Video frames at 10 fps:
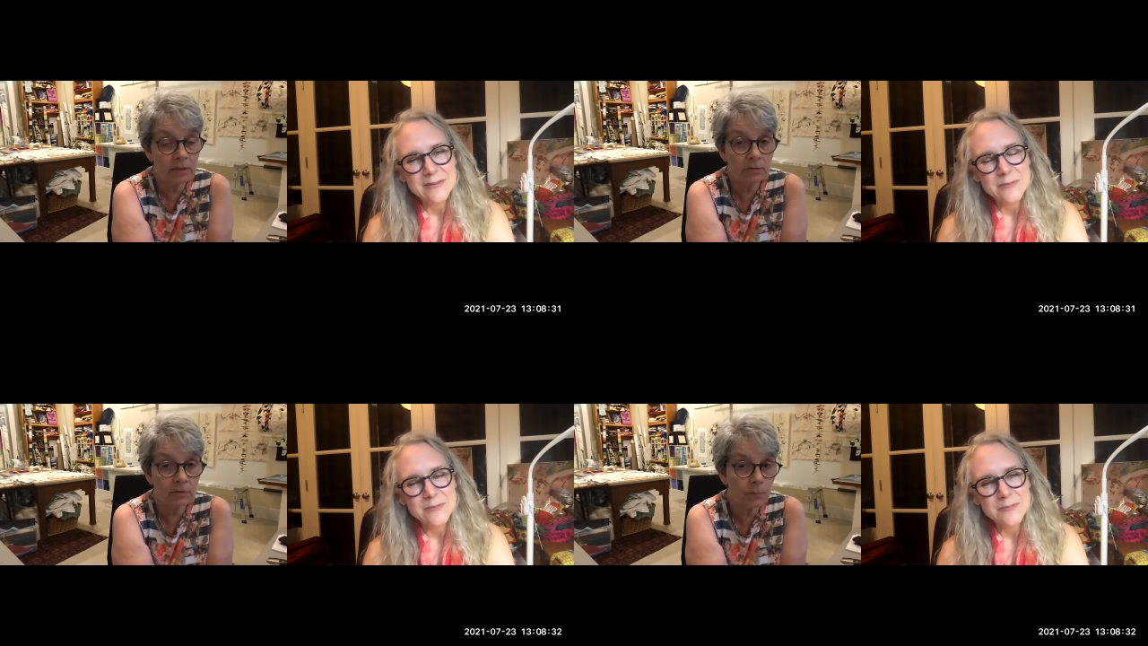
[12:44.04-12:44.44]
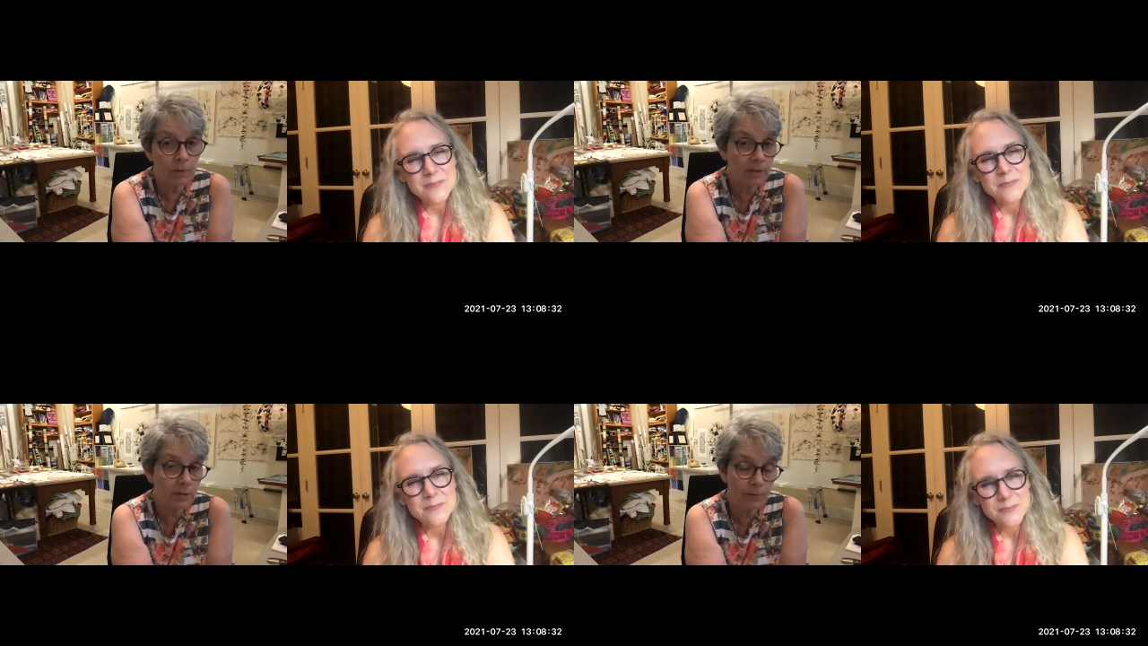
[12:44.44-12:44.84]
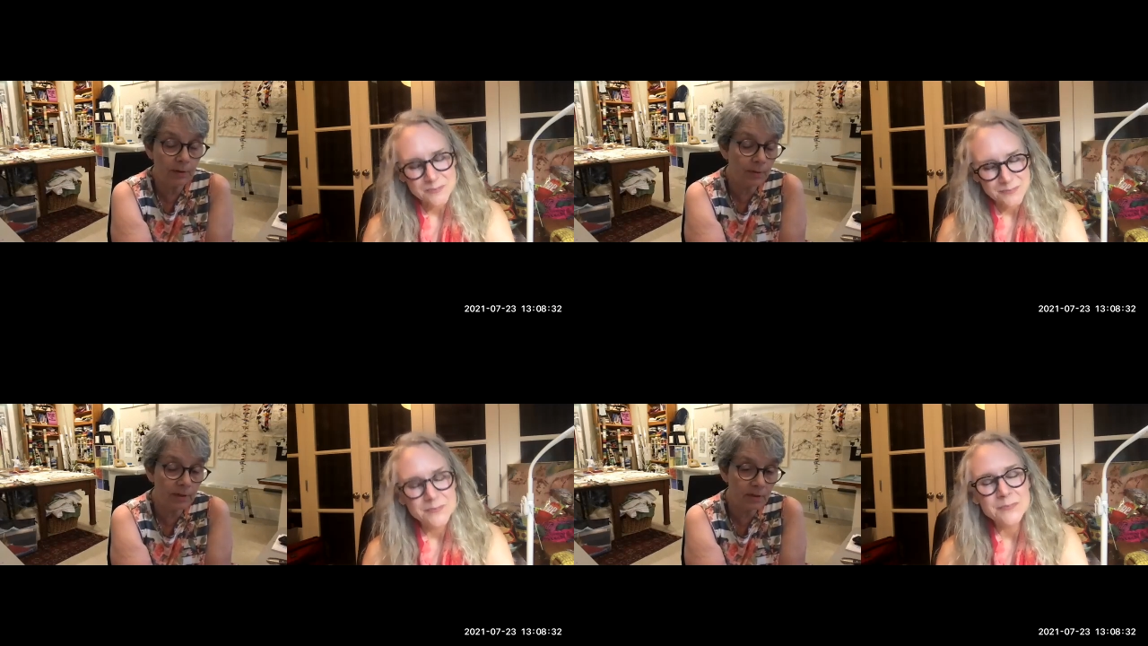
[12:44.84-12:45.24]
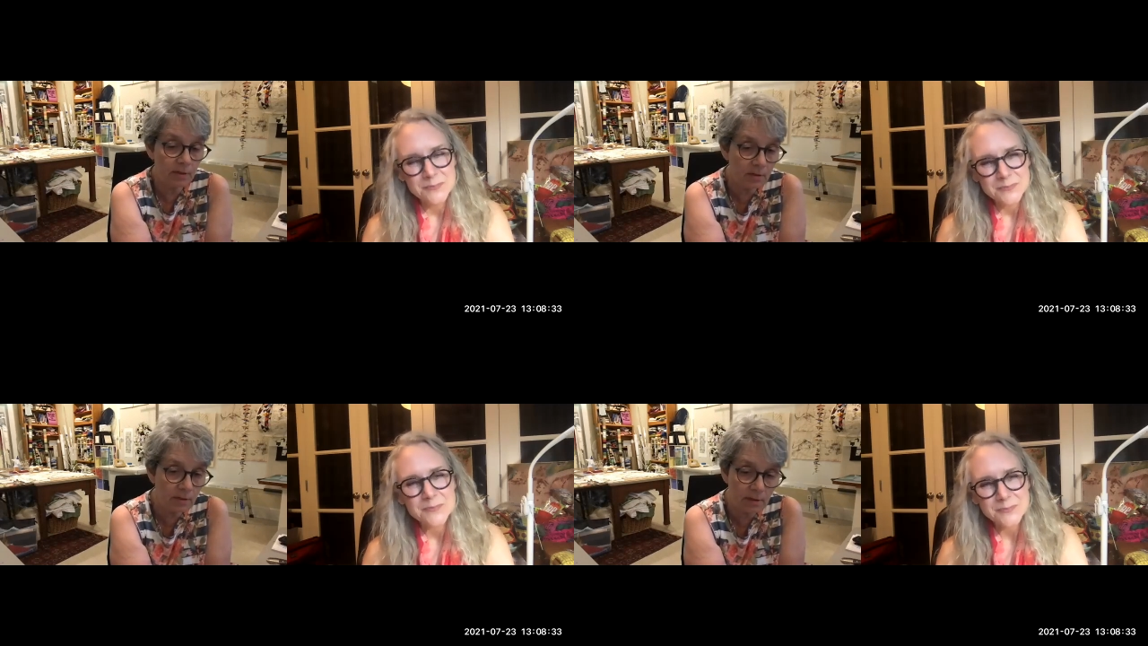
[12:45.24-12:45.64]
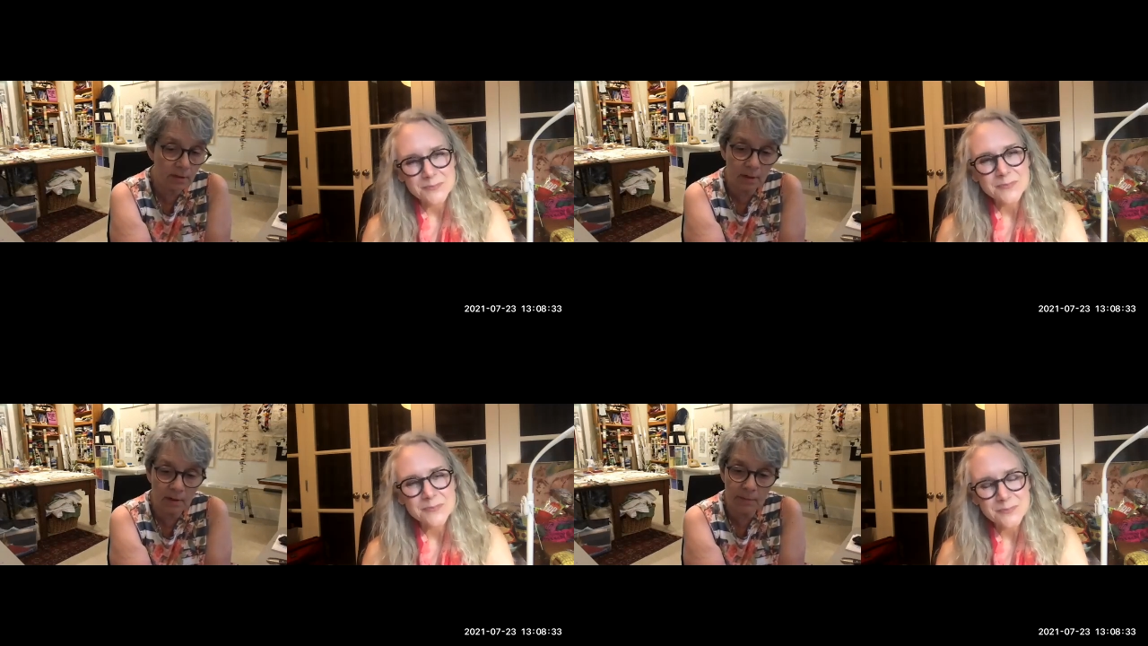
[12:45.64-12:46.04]
Speaker 1: do pieces,
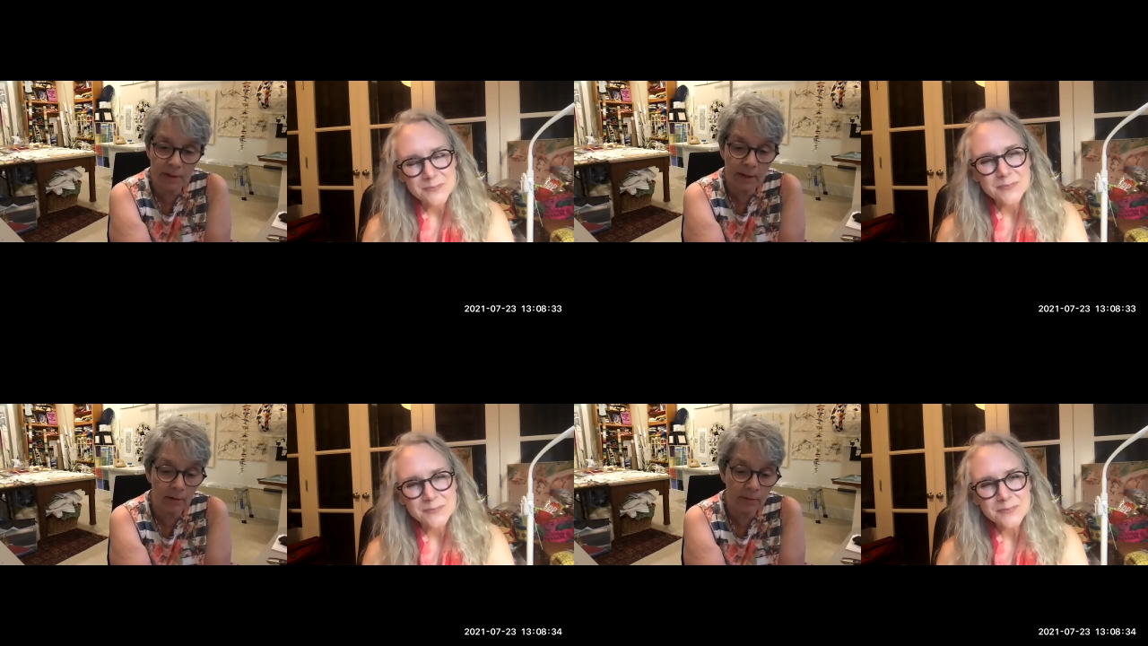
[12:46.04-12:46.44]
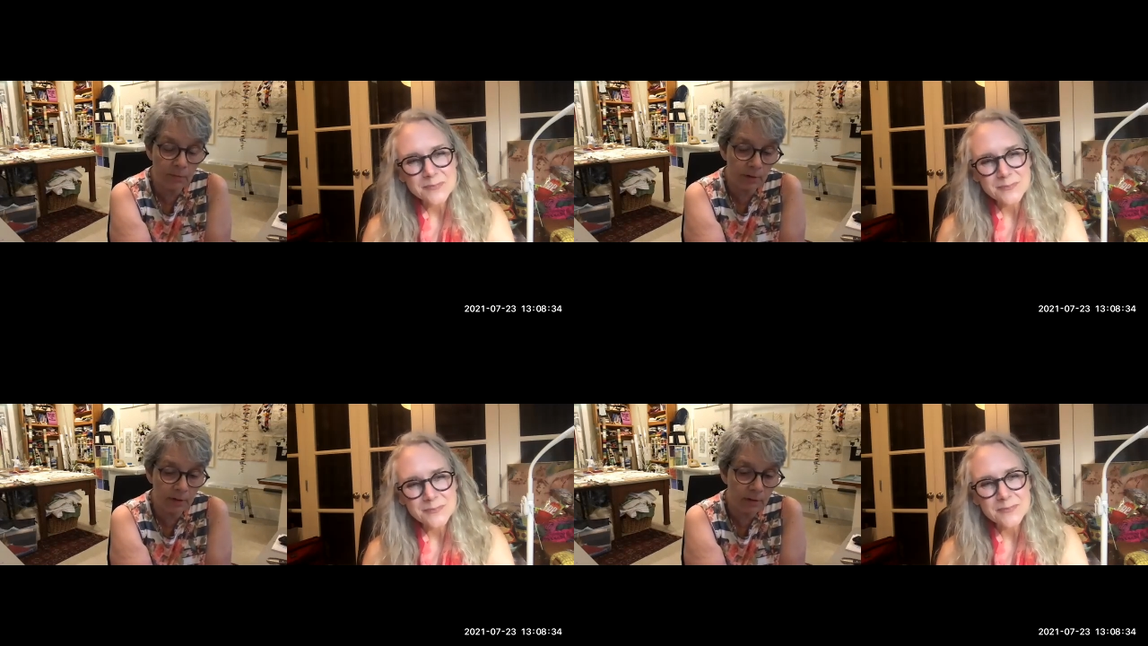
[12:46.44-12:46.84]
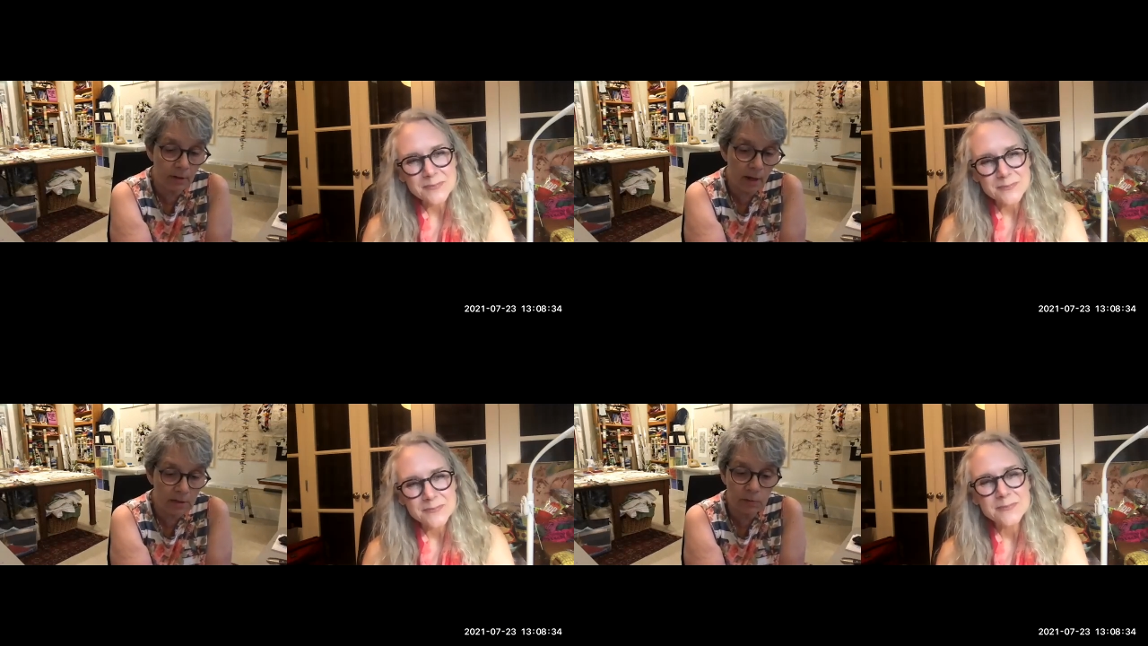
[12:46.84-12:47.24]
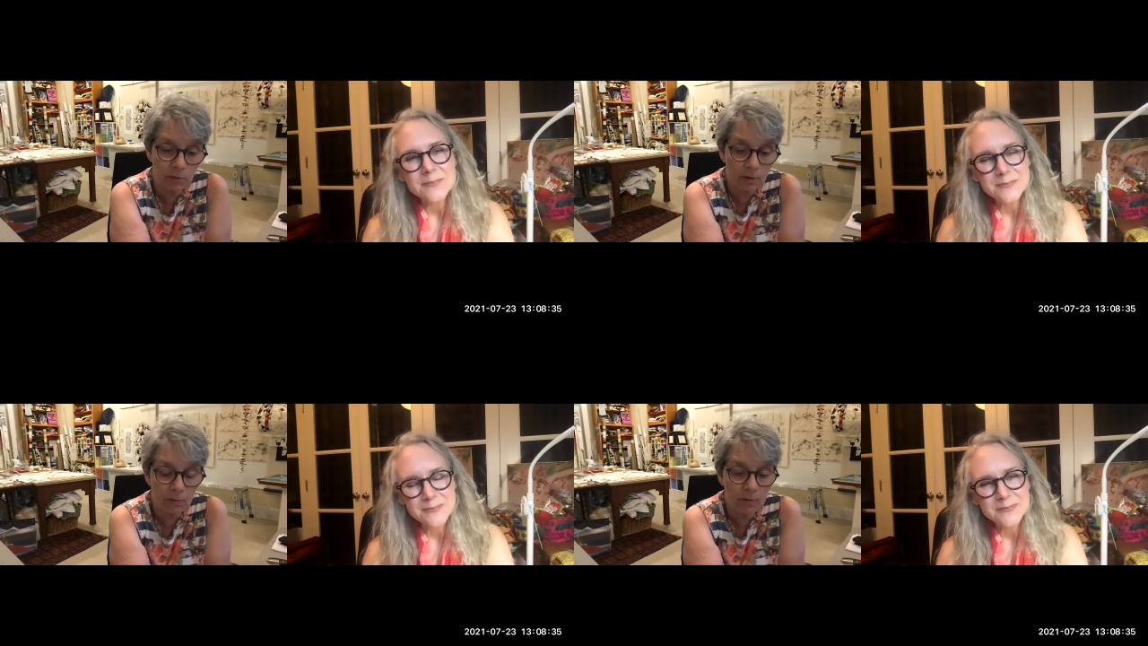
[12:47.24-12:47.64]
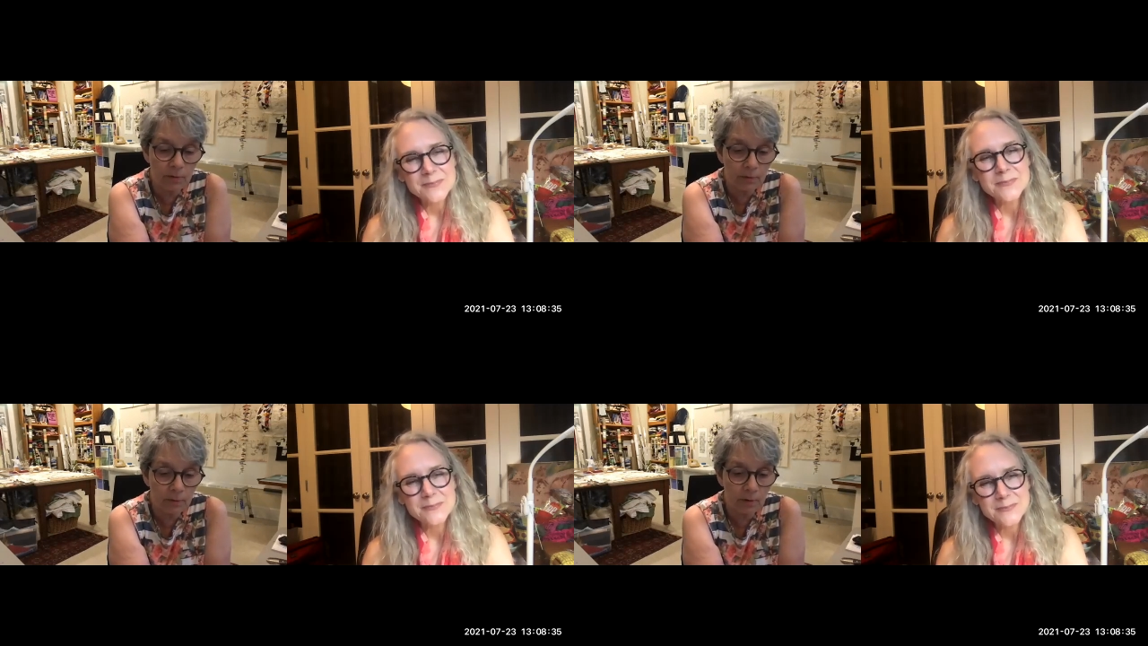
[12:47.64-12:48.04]
and now I'm doing collage work
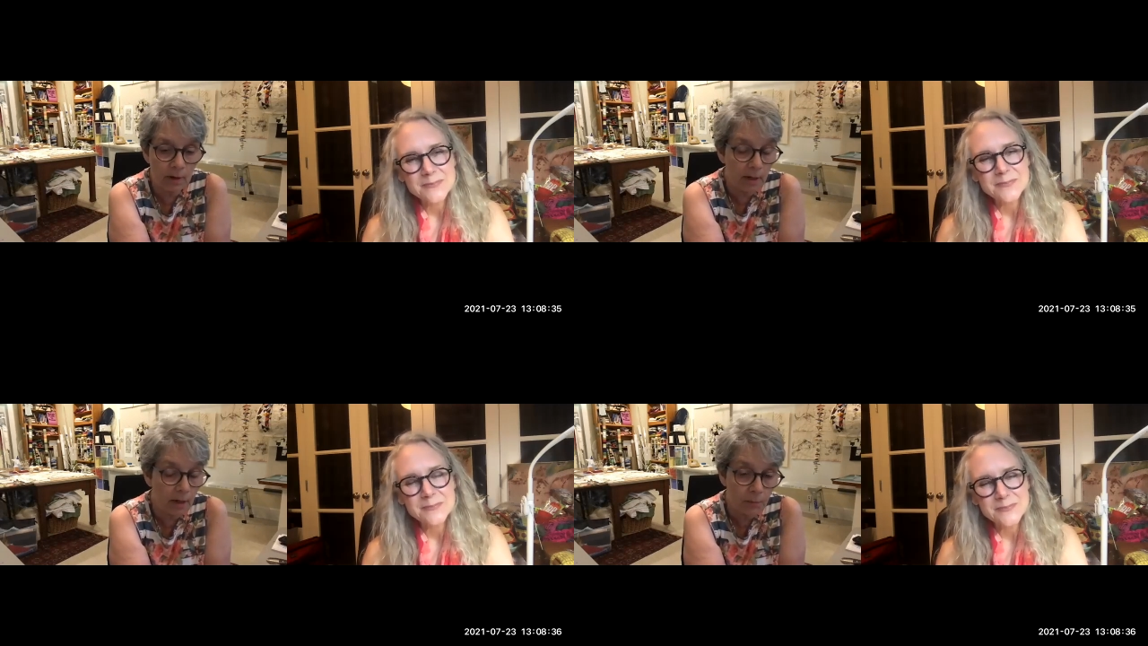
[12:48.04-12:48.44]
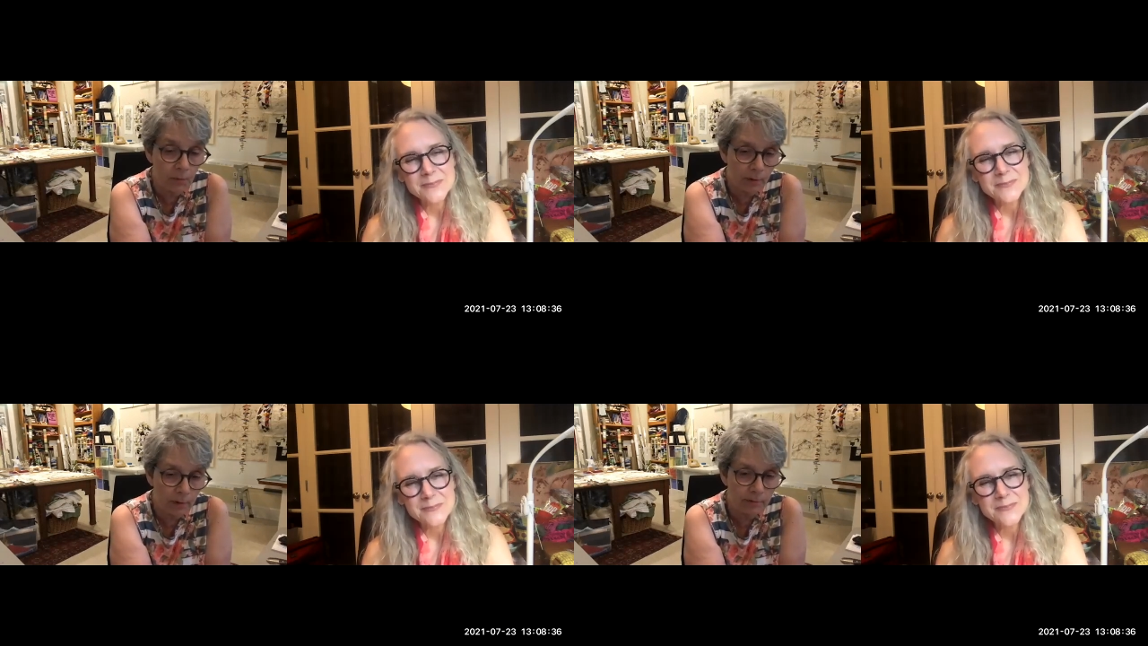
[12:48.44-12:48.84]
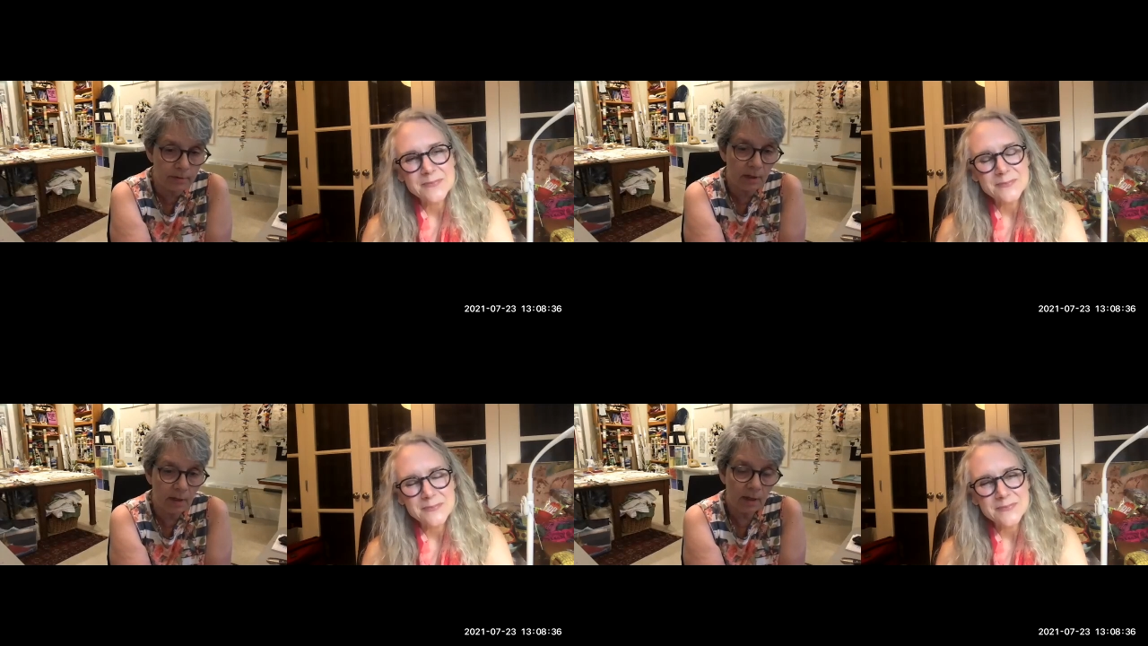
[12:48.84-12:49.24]
with cut up quilts.